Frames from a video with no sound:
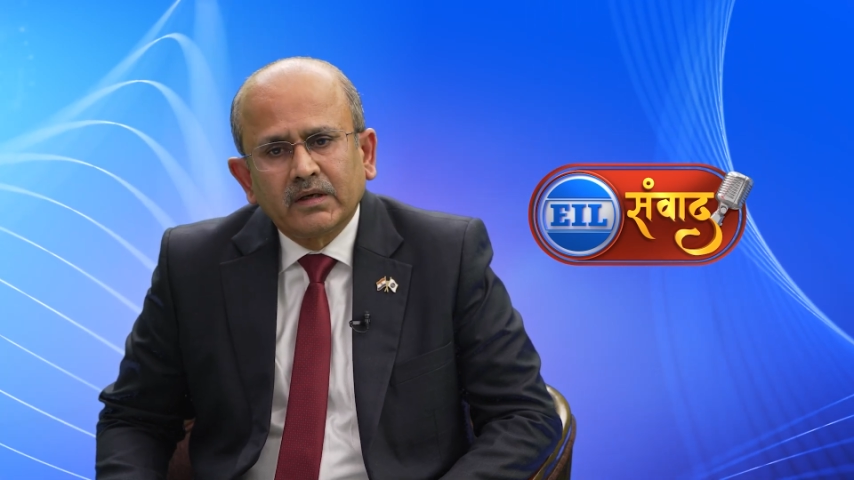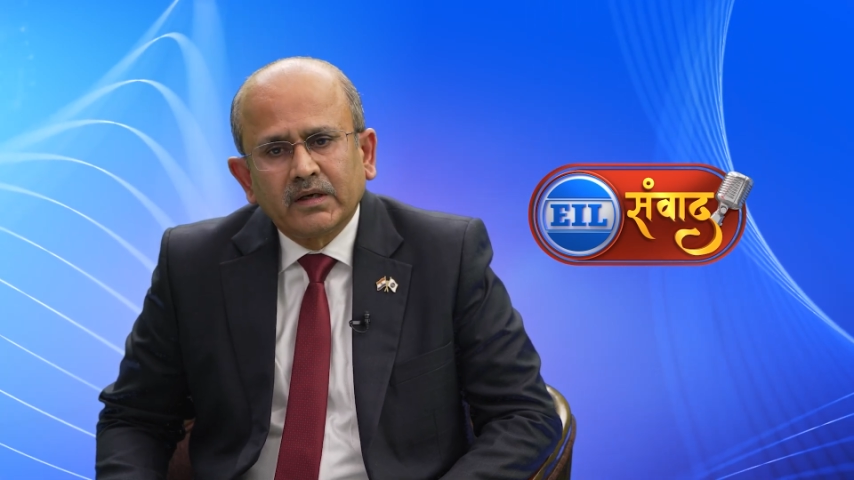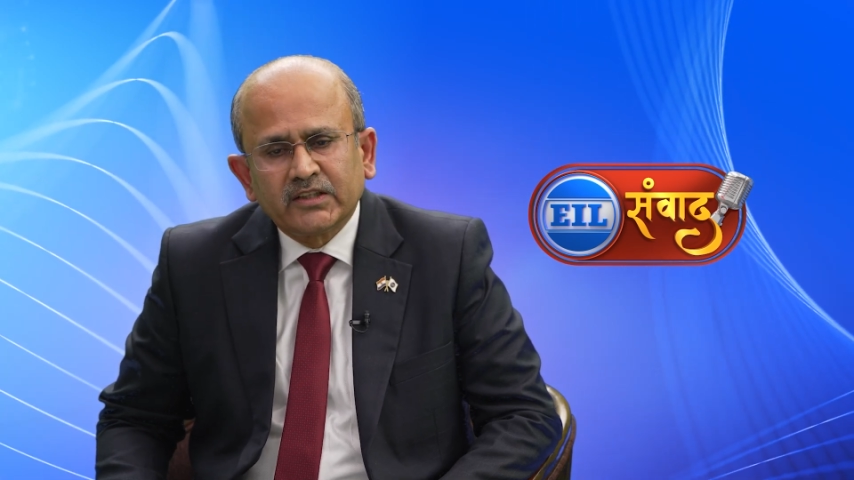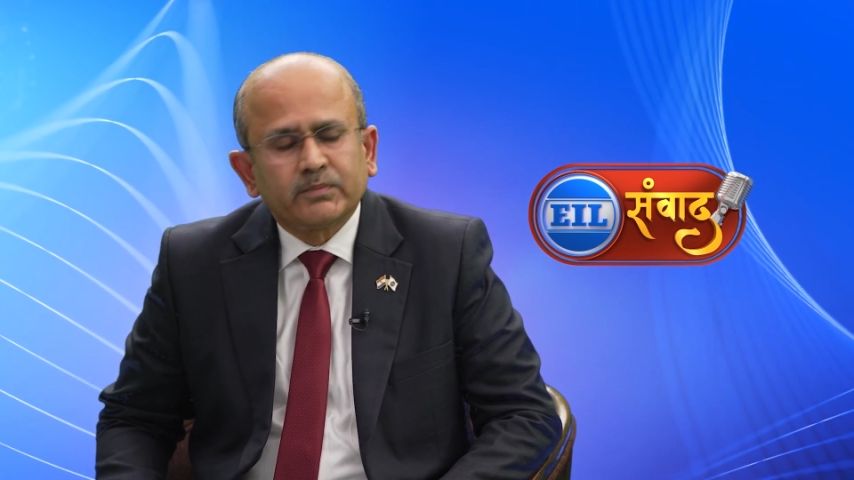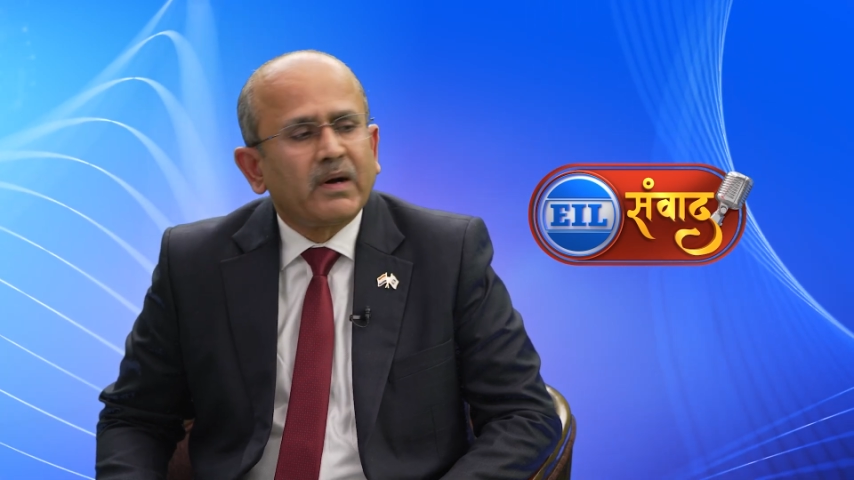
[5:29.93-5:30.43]

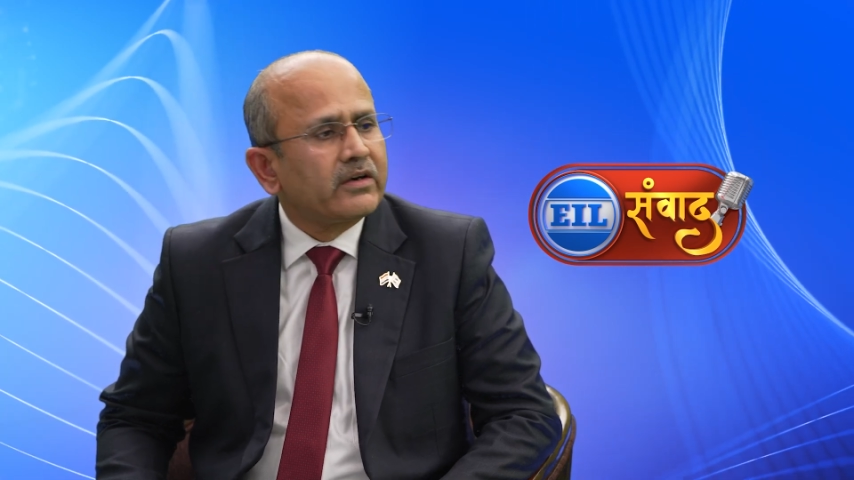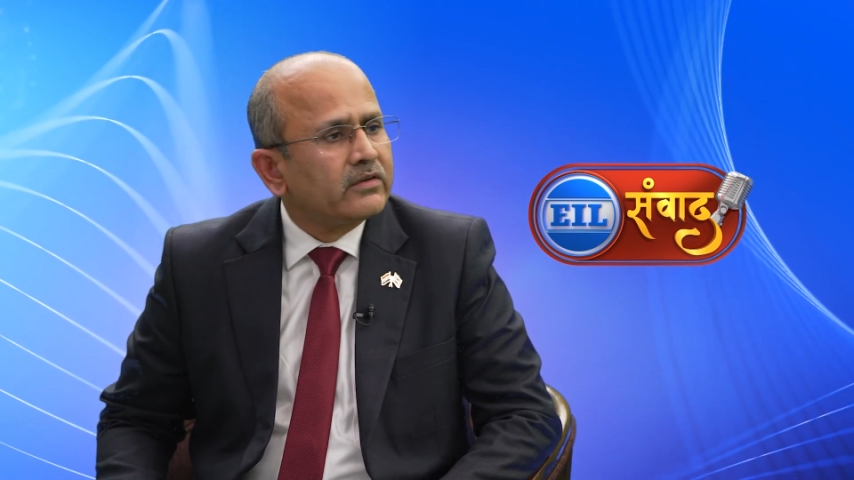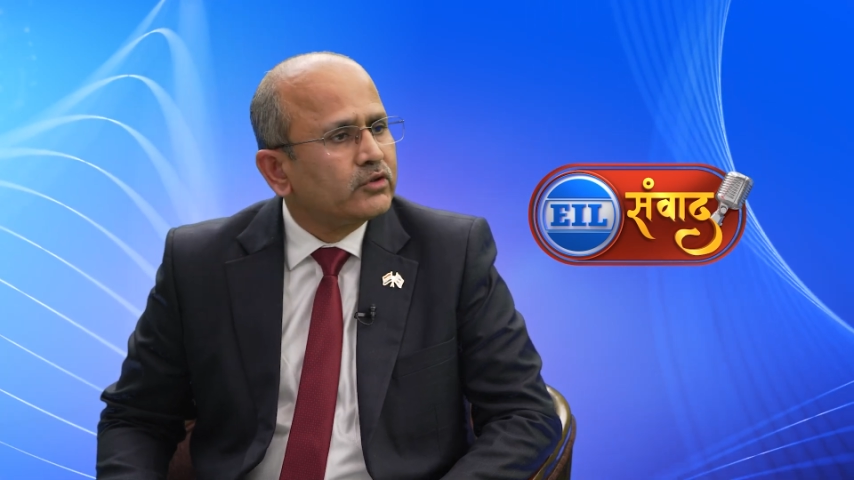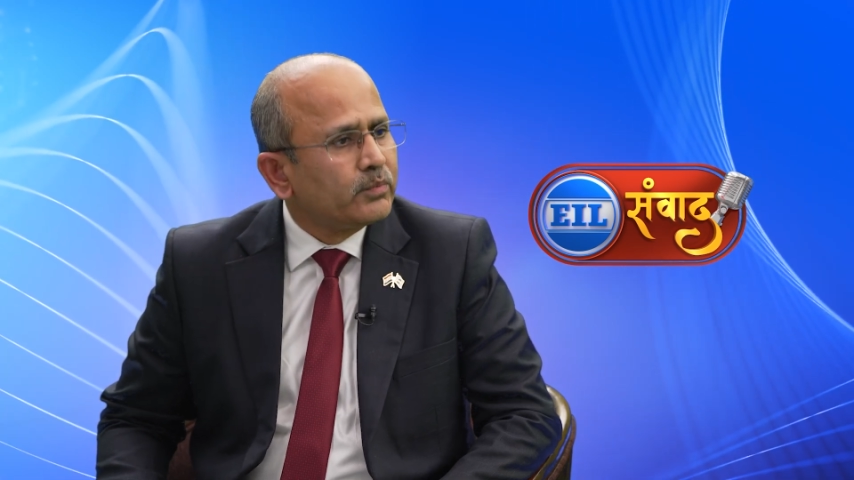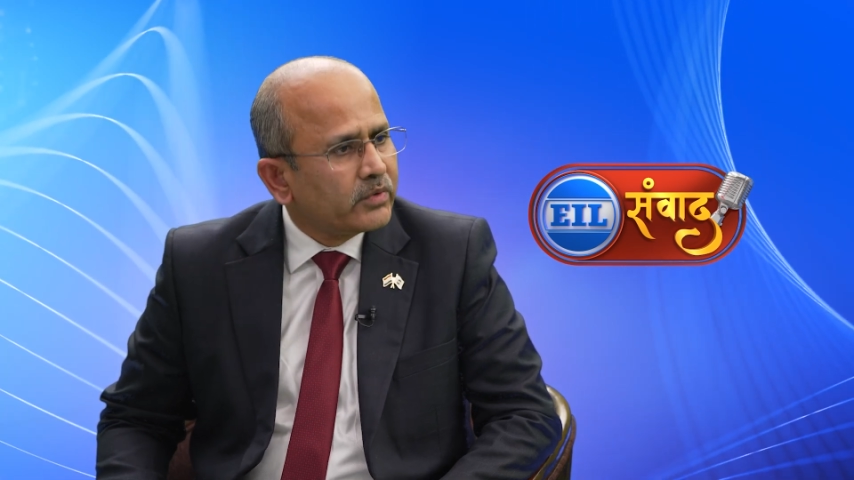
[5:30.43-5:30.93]
As part of
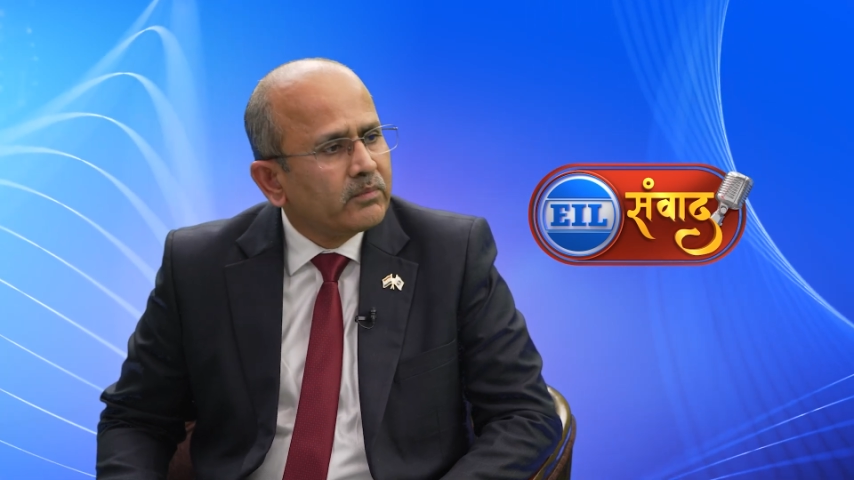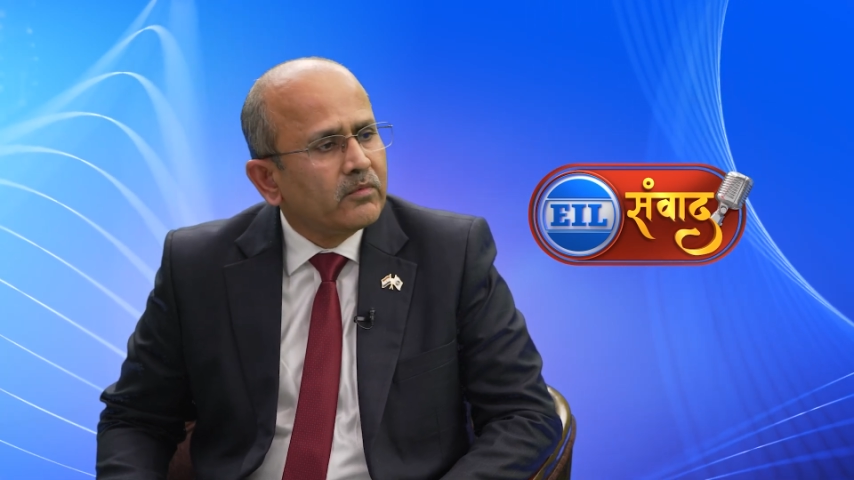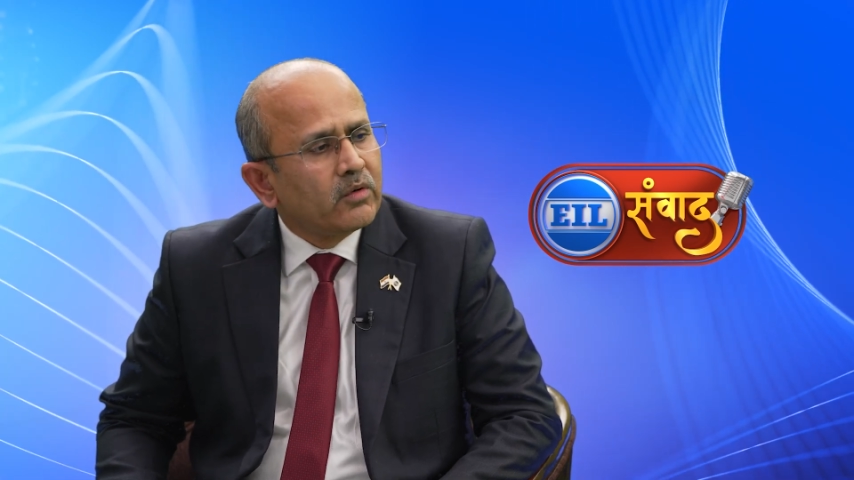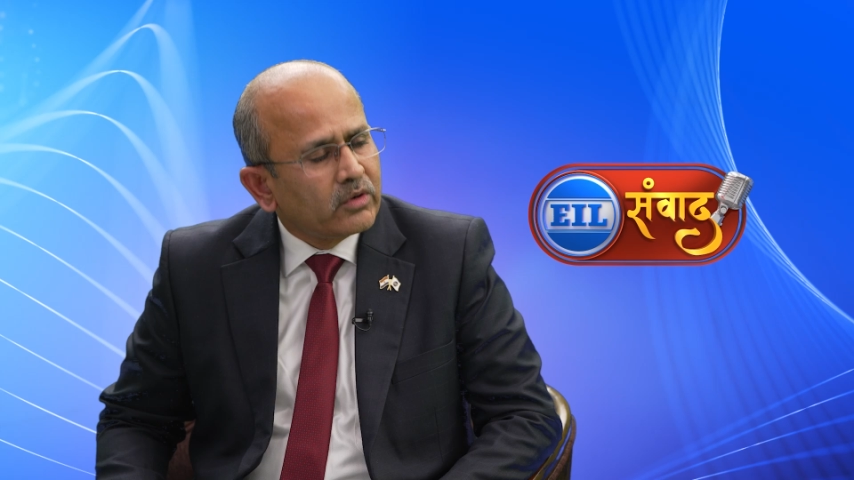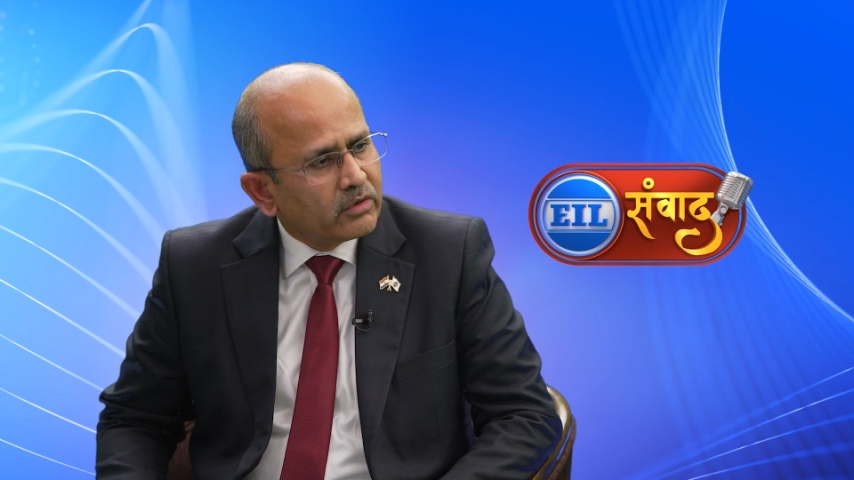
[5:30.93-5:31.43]
Supreme Court